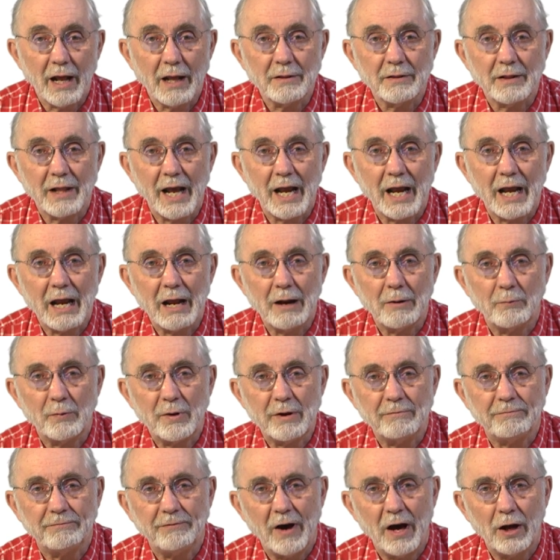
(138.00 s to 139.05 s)

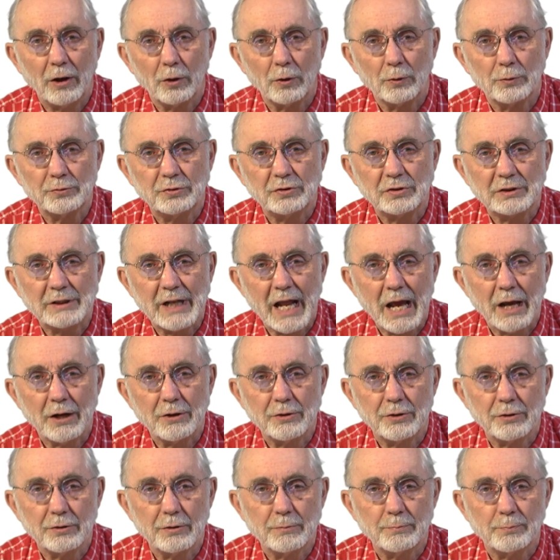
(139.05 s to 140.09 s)
We follow
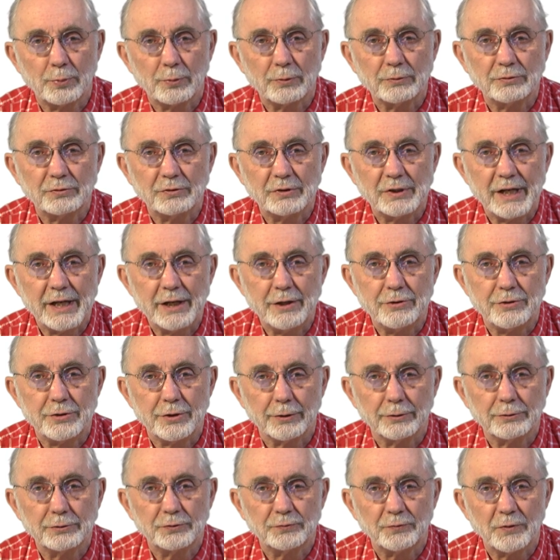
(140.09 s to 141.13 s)
standard
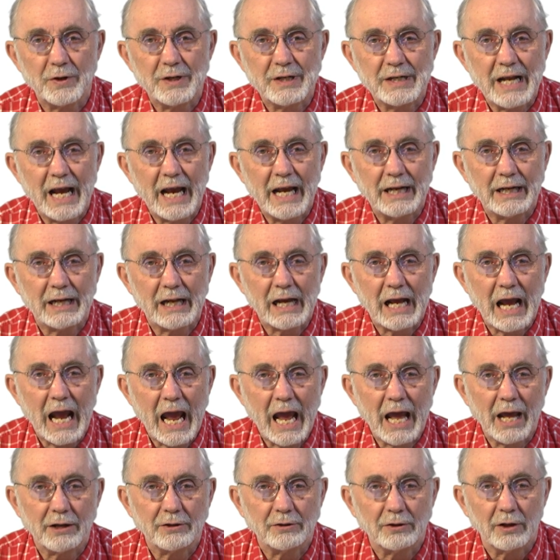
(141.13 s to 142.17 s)
procedures for data
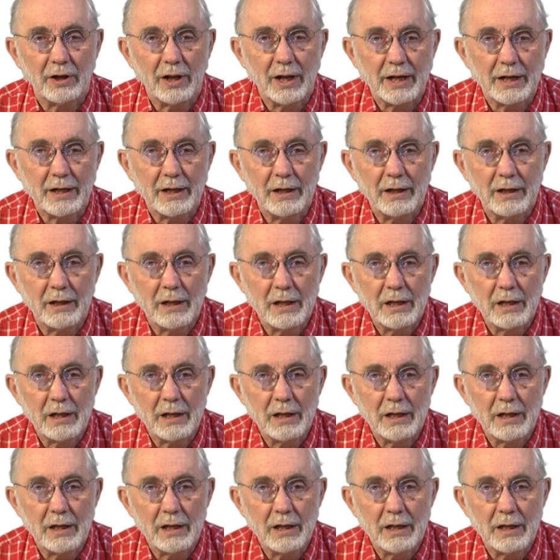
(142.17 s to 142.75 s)
handling.